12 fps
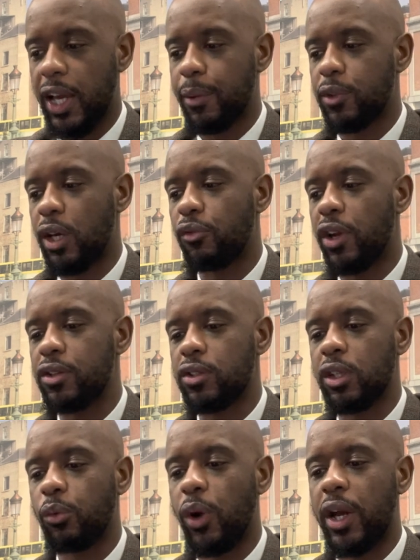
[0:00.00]
aimed at
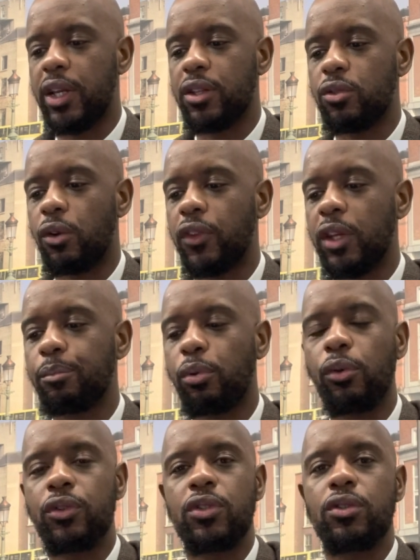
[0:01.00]
raising awareness on the
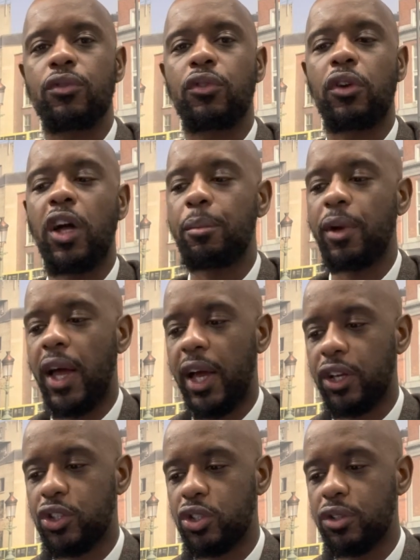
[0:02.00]
importance of climate
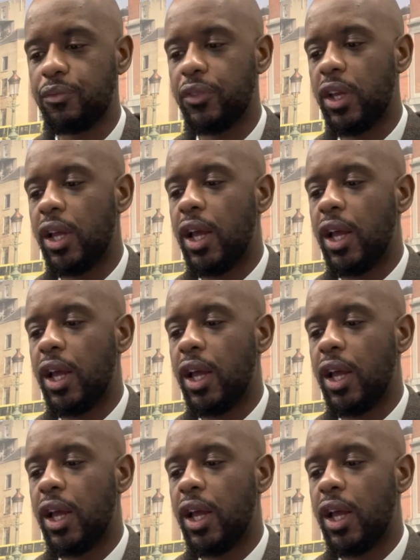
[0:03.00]
action